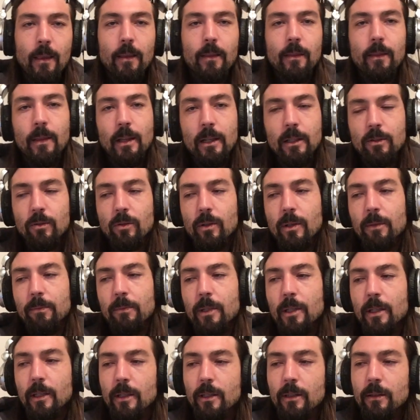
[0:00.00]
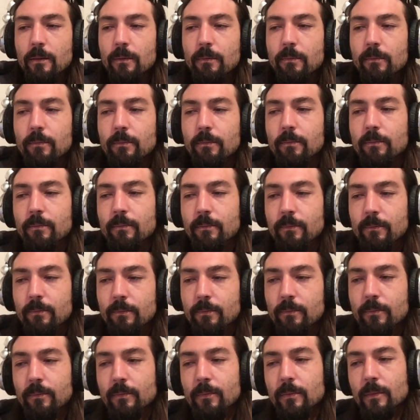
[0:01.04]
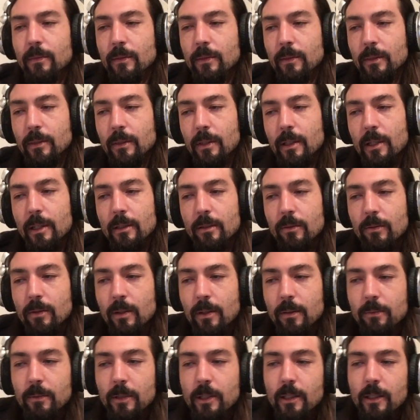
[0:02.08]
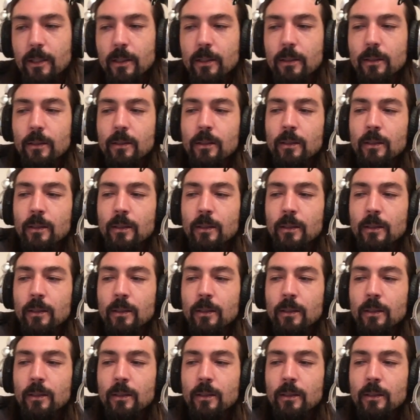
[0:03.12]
That's what I'm thinking. That's what I'm thinking.